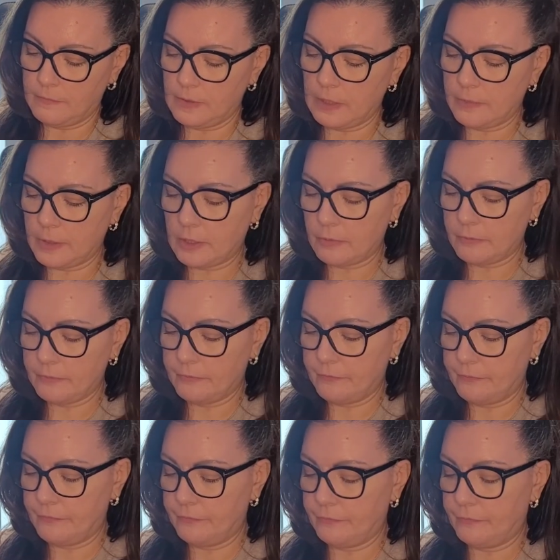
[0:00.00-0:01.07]
There we go.
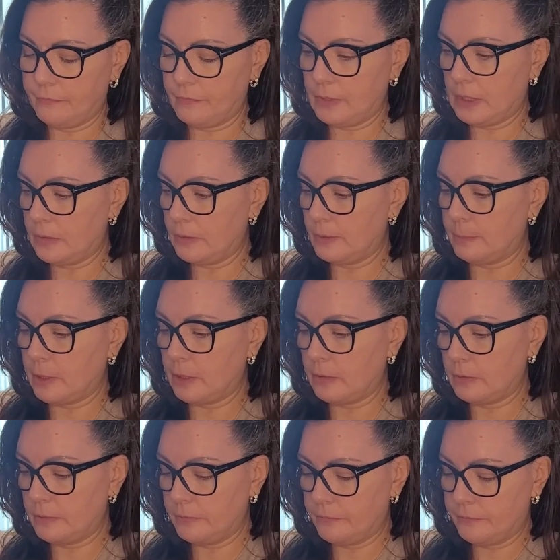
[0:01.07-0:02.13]
That looks
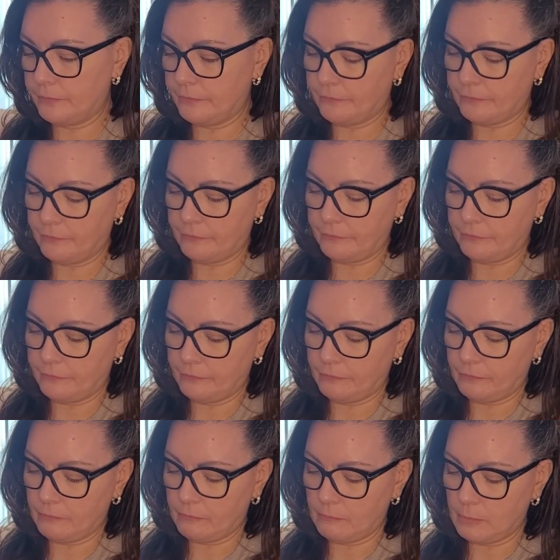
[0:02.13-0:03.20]
better.
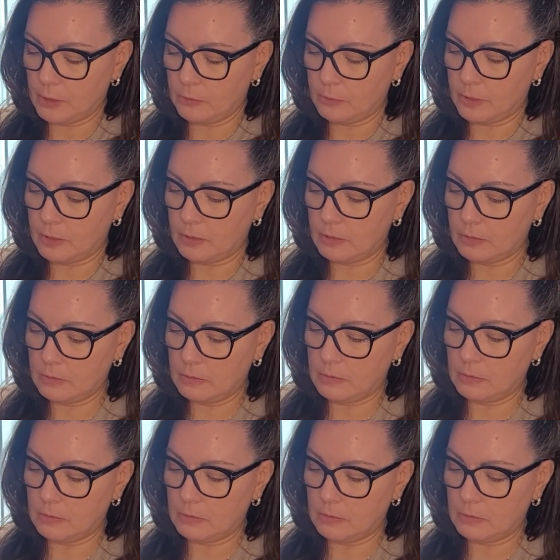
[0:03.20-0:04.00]
Much better.